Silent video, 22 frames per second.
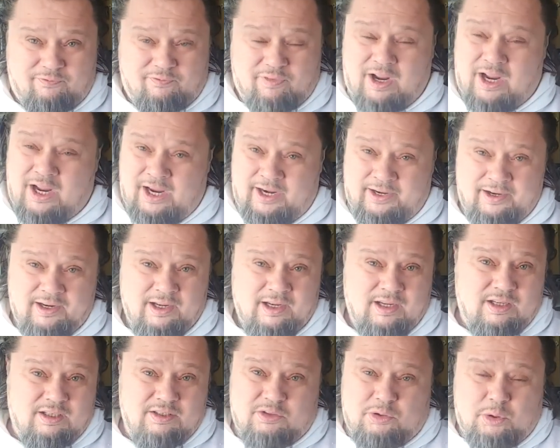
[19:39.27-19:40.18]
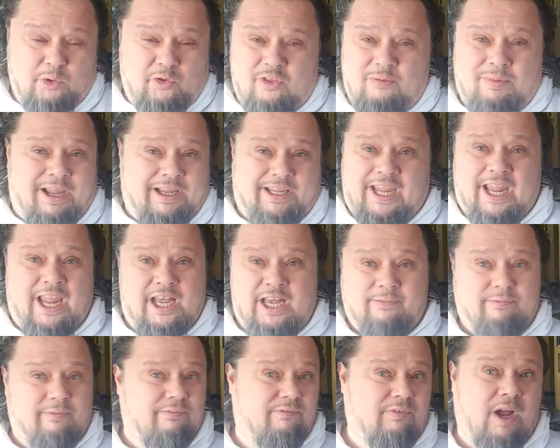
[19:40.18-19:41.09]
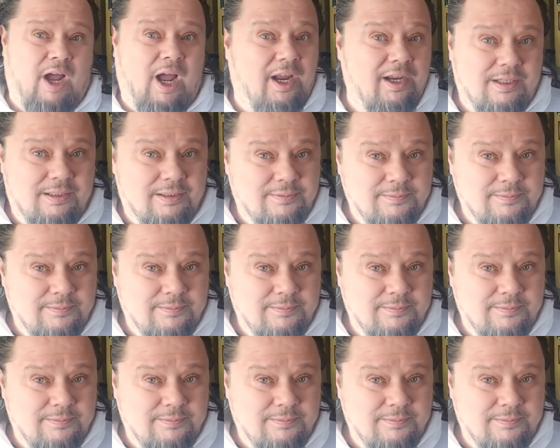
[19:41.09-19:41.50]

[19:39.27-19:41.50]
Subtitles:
find. Two of them I can't even find.